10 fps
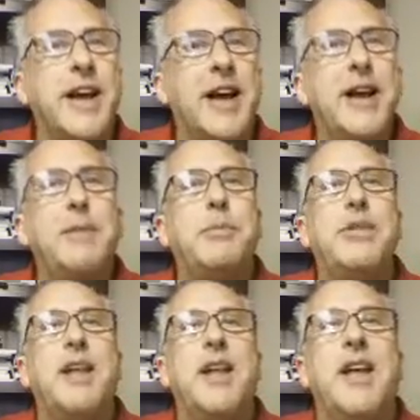
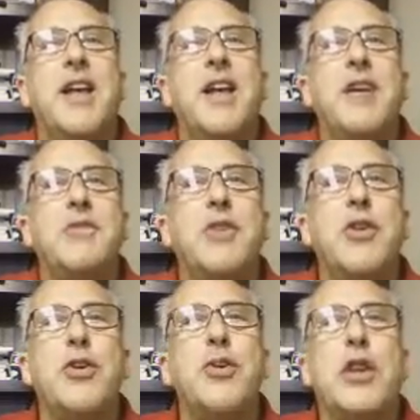types of
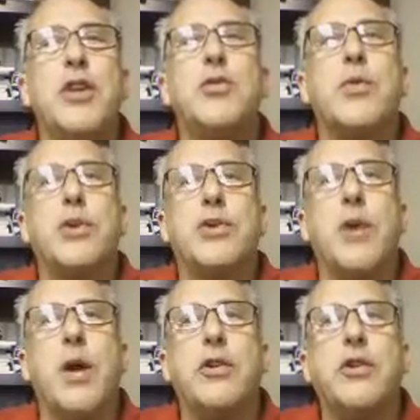new entry
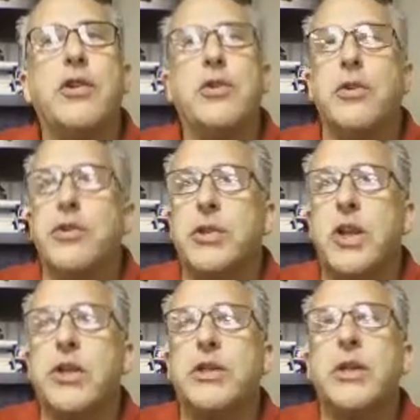strategies are
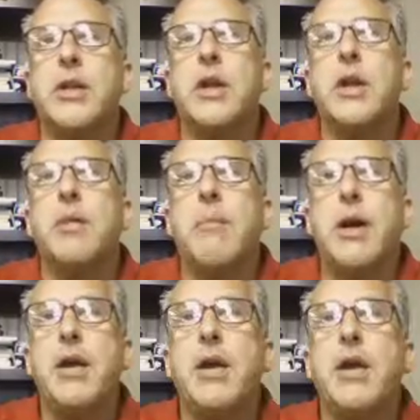discussed:
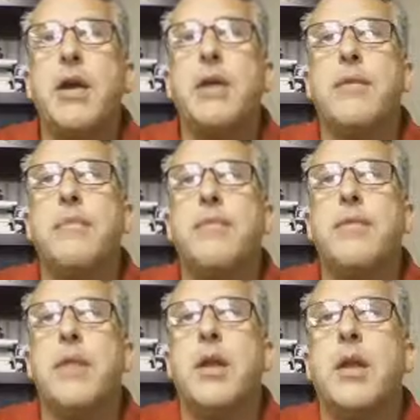pioneering,
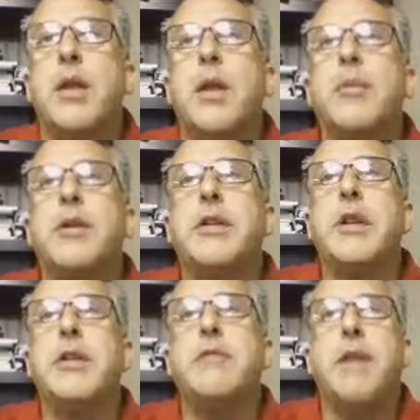
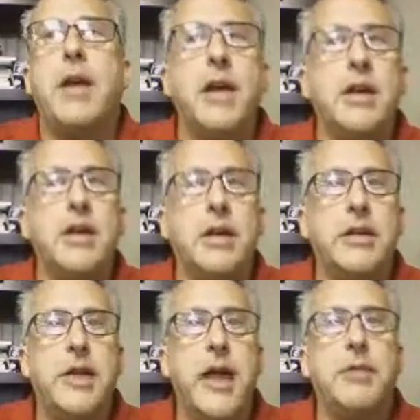imitative, and
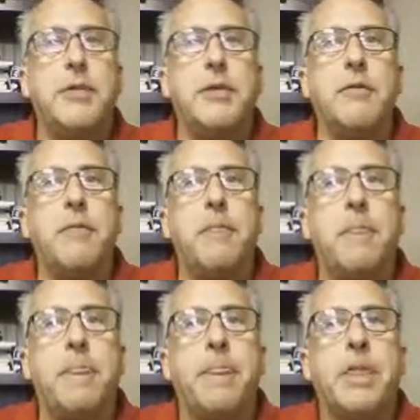adaptive.
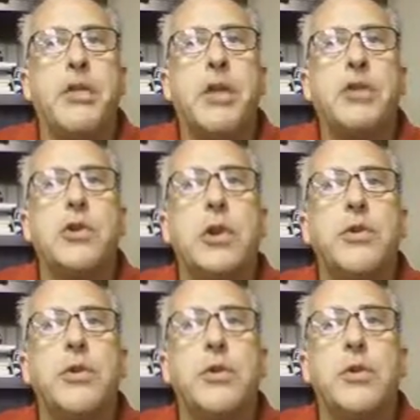The section
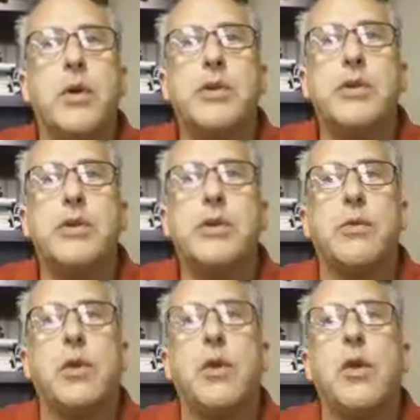also addresses the
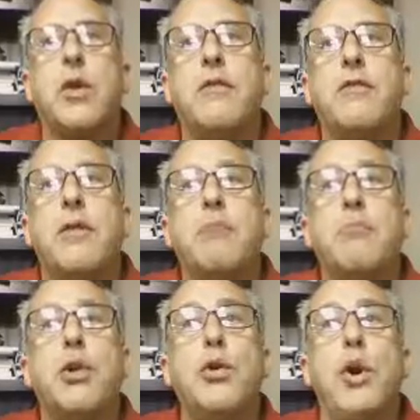role of
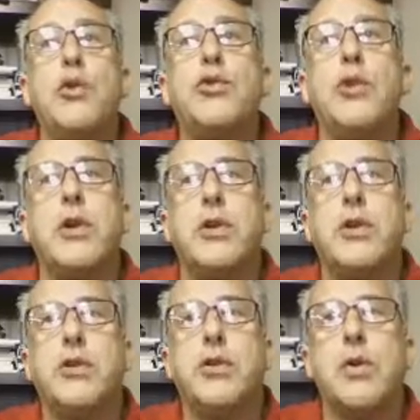blue ocean
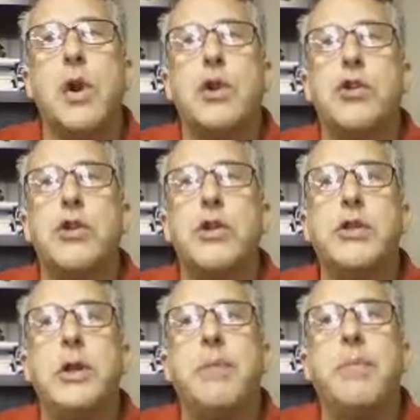
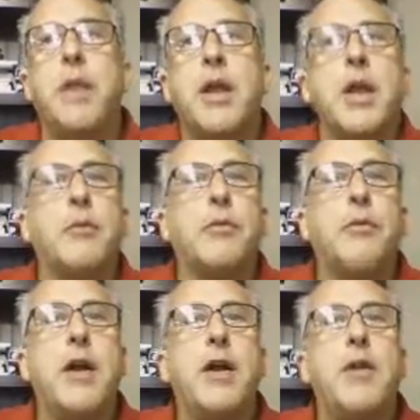strategies in
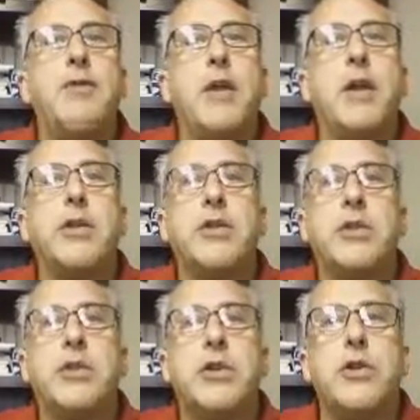providing
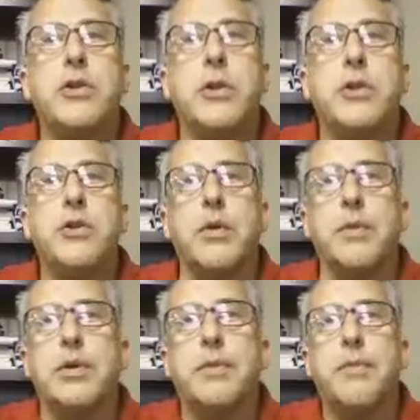advantages to new
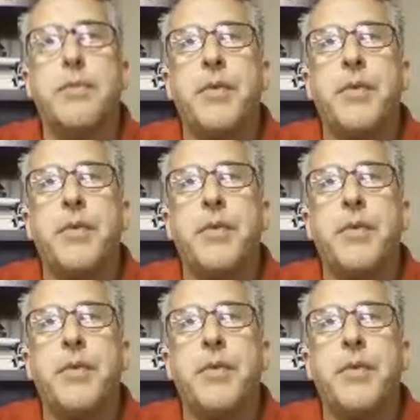entrants.